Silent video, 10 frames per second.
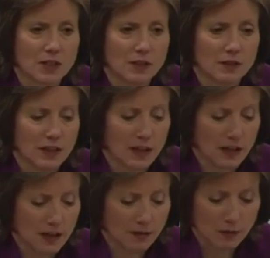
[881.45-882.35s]
here
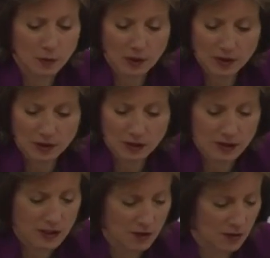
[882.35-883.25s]
today, and we want to
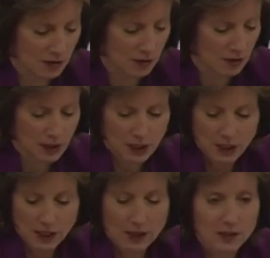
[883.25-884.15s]
continue
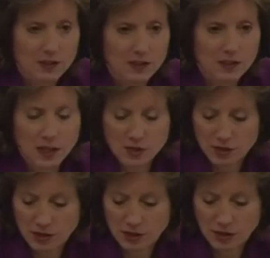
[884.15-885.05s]
this
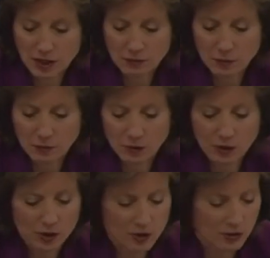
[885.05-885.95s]
discussion, and we'll
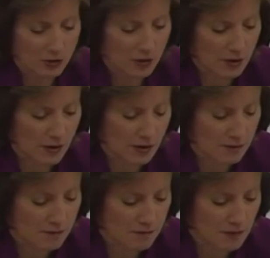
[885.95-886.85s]
look at your
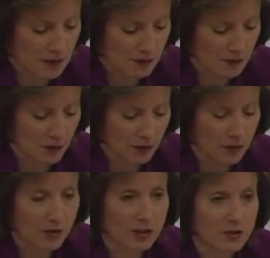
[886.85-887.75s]

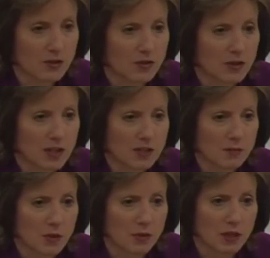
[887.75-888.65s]
further into your
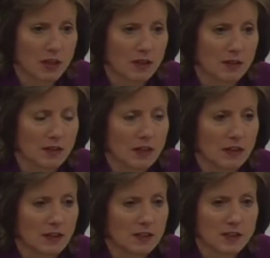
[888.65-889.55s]
testimony and
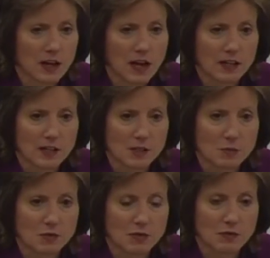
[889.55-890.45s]
these ideas
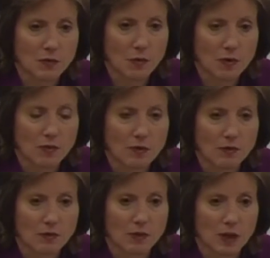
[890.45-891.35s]
moving forward. But
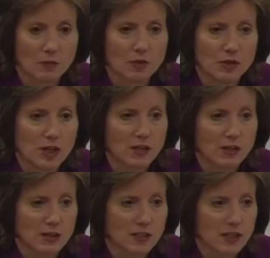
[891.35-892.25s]
we really appreciate your
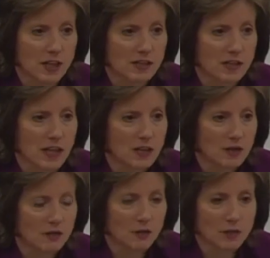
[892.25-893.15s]
insights. Thank
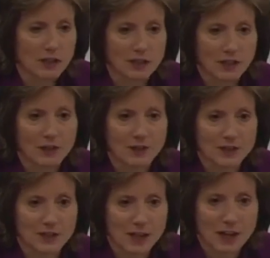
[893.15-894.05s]
you for being here
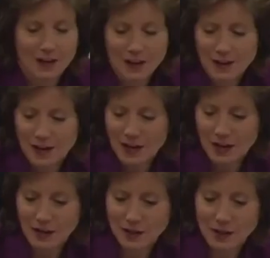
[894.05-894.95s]
today,
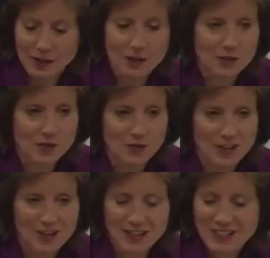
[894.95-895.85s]
and this
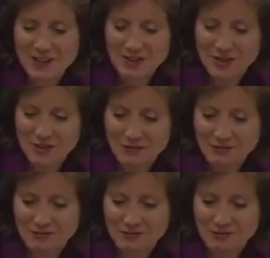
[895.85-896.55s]
hearing is now adjourned.